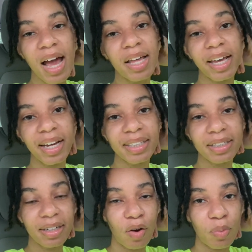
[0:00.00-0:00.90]
Like I
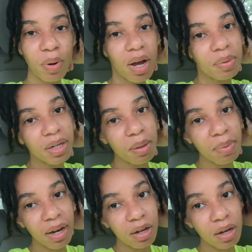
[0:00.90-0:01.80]
said, I will probably come
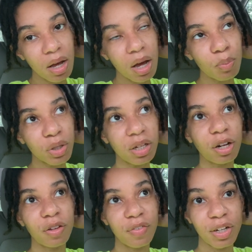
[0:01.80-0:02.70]
back with
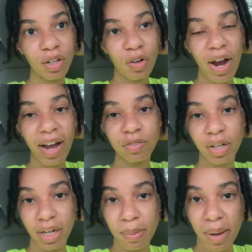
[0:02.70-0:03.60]
another video after
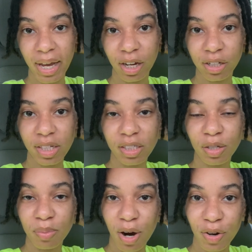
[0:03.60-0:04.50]
I get my hair done
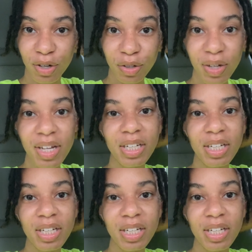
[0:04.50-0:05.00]
tomorrow,